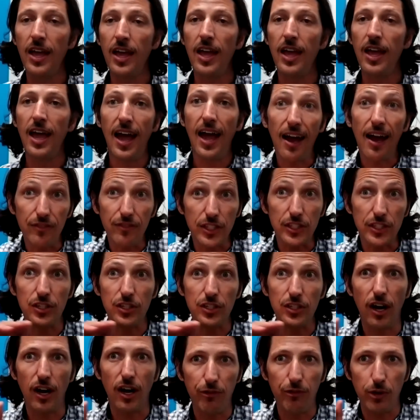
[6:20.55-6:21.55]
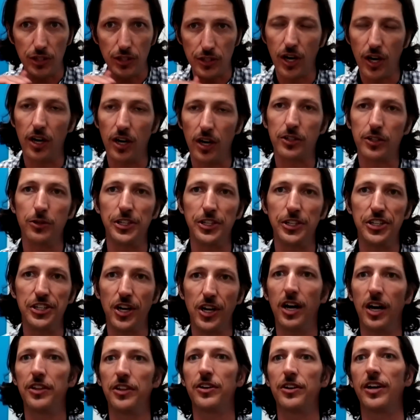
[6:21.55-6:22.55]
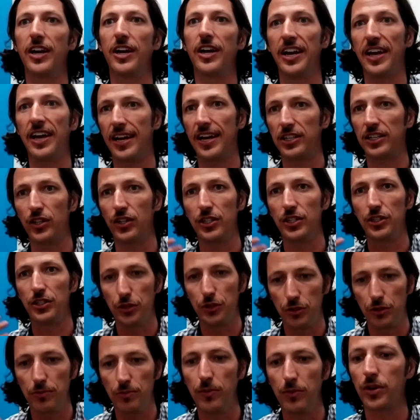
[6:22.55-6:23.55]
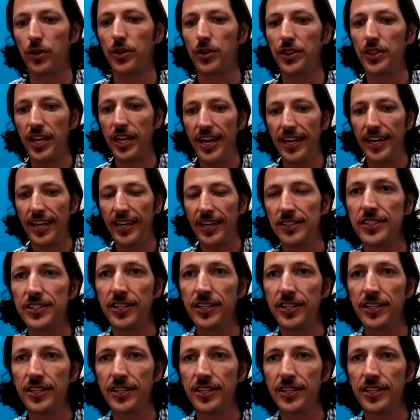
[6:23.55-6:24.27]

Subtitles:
have the software talk to each other and actually do more things.